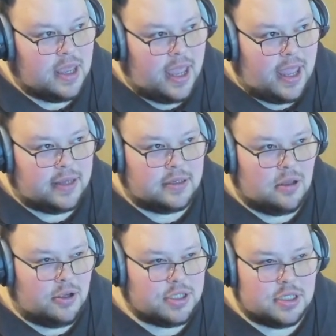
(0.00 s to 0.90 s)
And
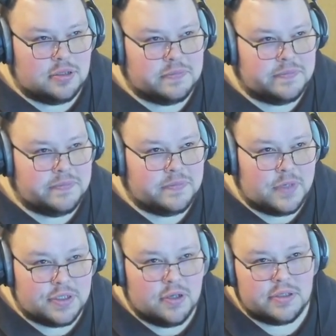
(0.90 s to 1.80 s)
also,
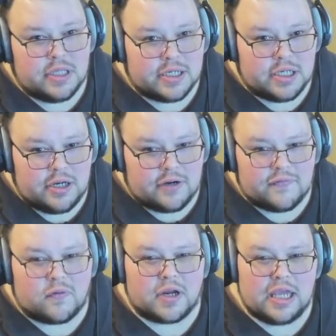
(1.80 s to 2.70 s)
there's no selection here
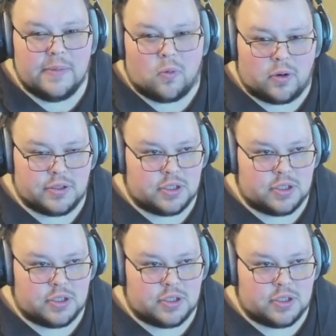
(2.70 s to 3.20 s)
for keyboards.